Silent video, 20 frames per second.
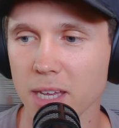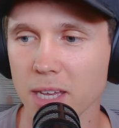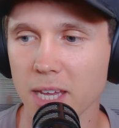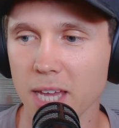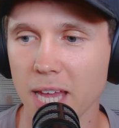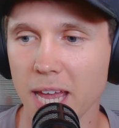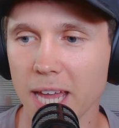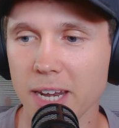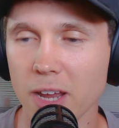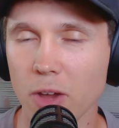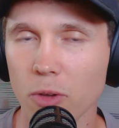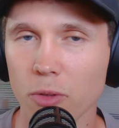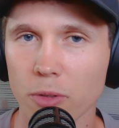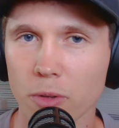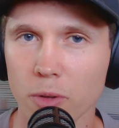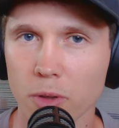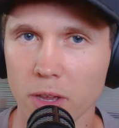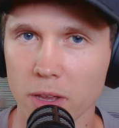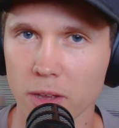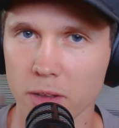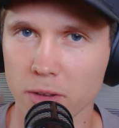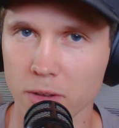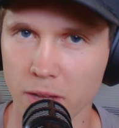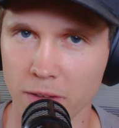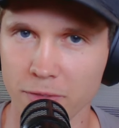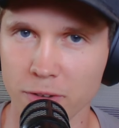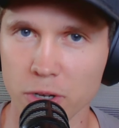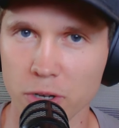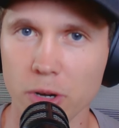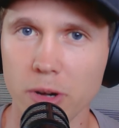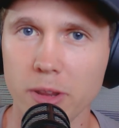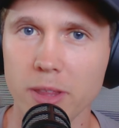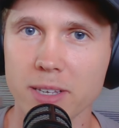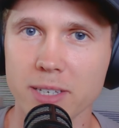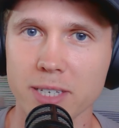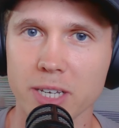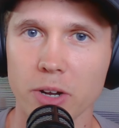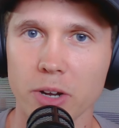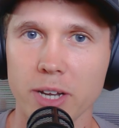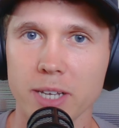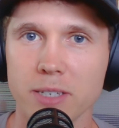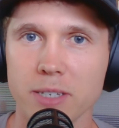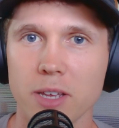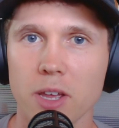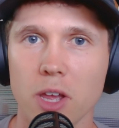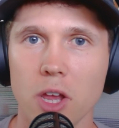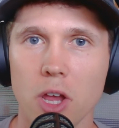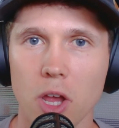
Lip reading: And now, if you're new to this series,